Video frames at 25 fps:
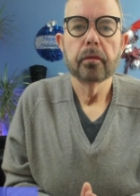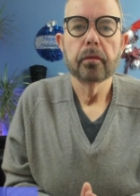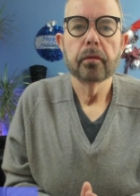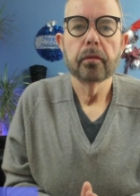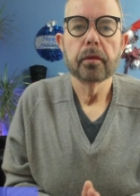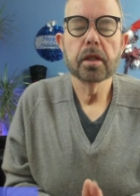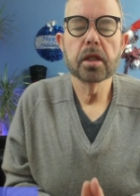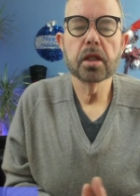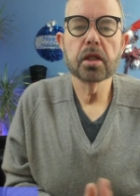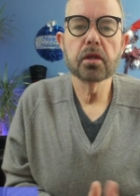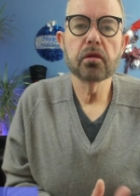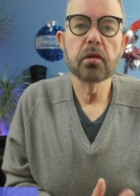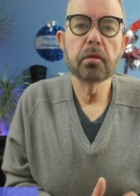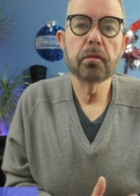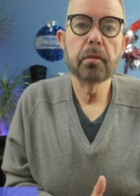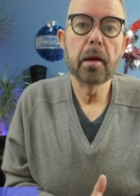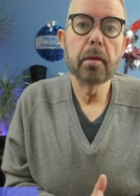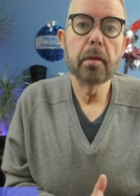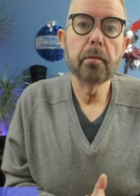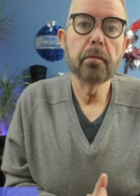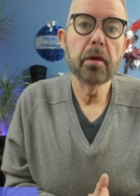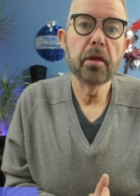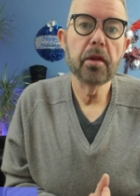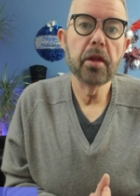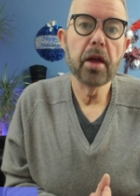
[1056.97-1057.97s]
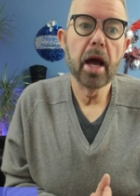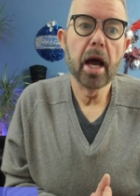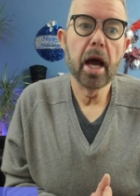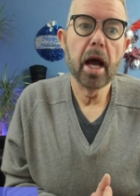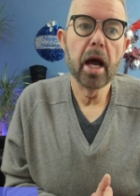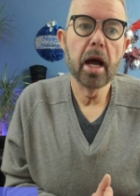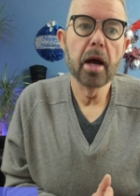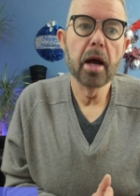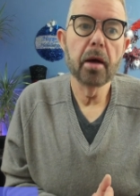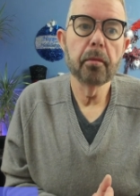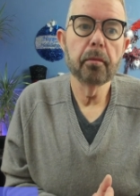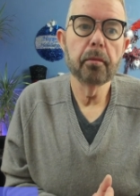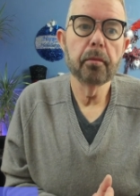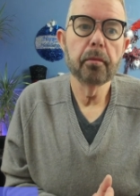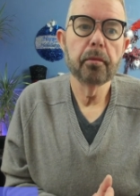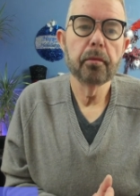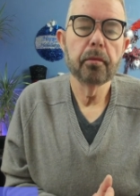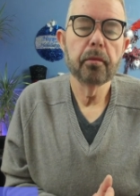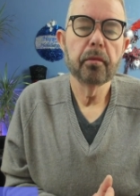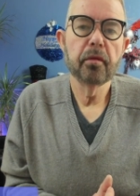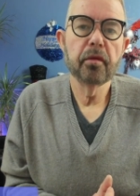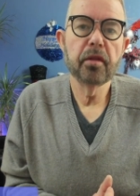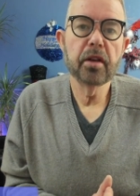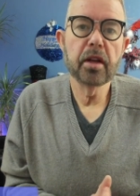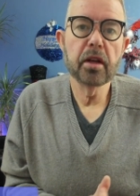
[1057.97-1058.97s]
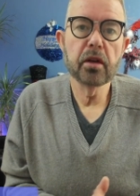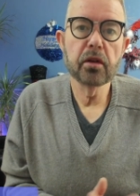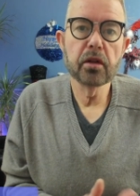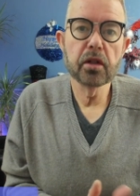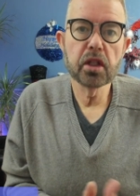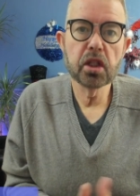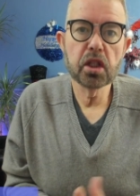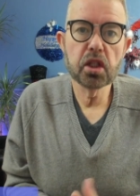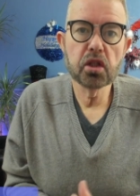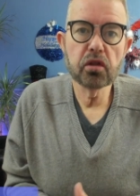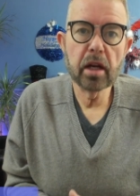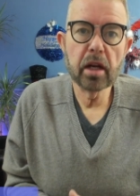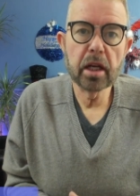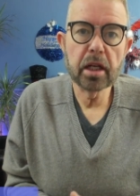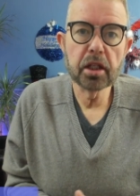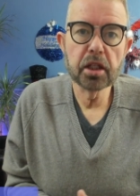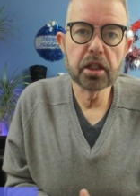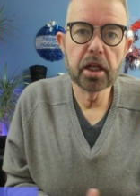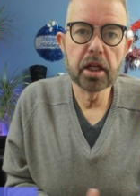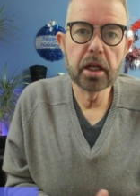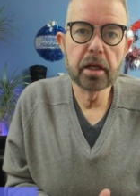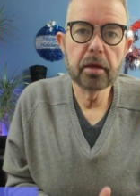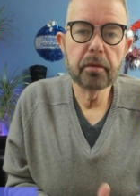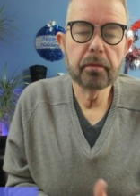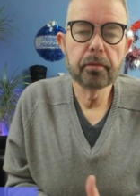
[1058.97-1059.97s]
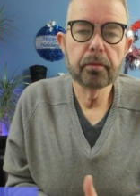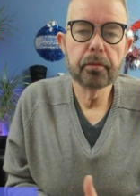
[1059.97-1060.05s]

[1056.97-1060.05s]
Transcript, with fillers: just remember that um, fear is a stranger